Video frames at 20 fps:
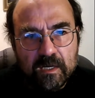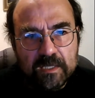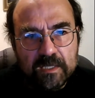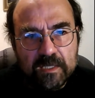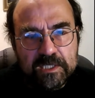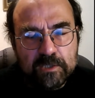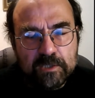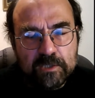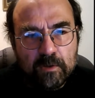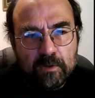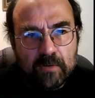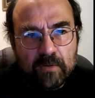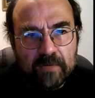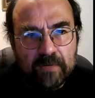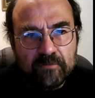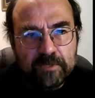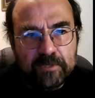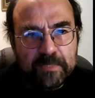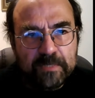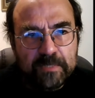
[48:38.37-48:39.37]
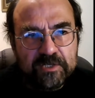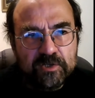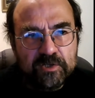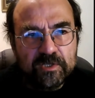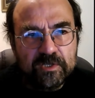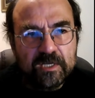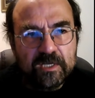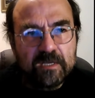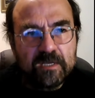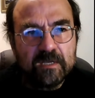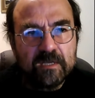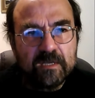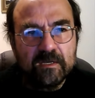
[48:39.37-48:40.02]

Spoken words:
So I've already mentioned the